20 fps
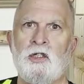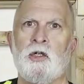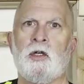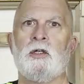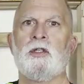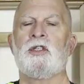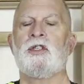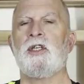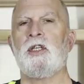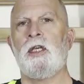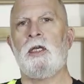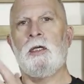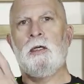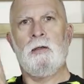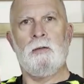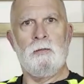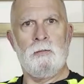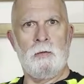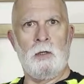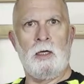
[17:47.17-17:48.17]
you can see
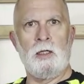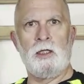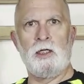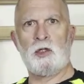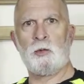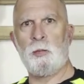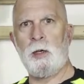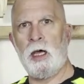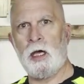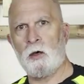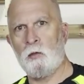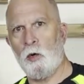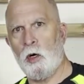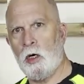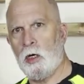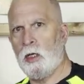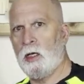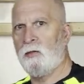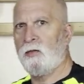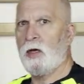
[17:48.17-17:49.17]
on this back
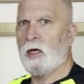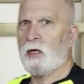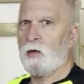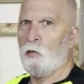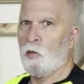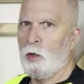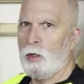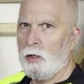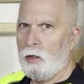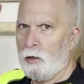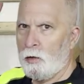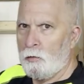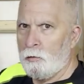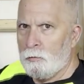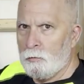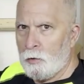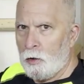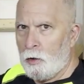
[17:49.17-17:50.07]
wall, I've got a window